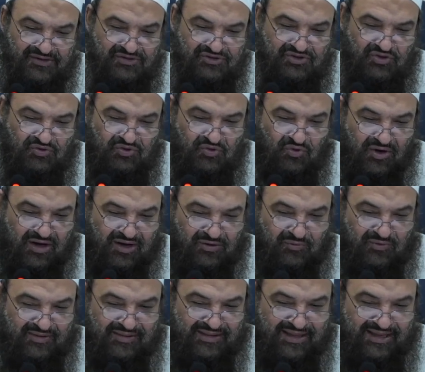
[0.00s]
So you
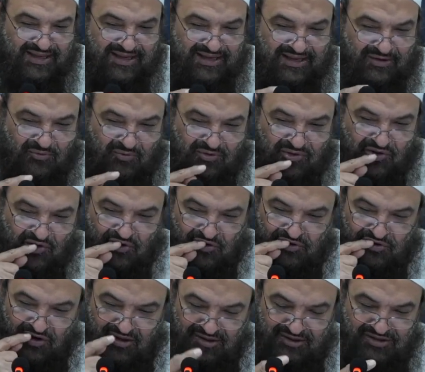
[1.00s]
are with your
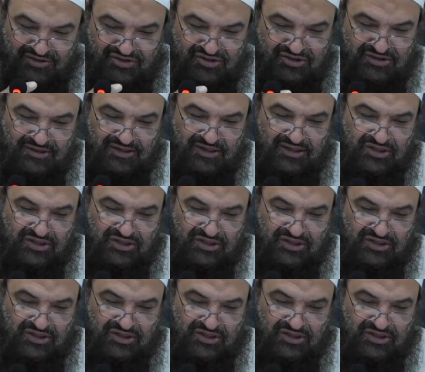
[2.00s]
knowledge,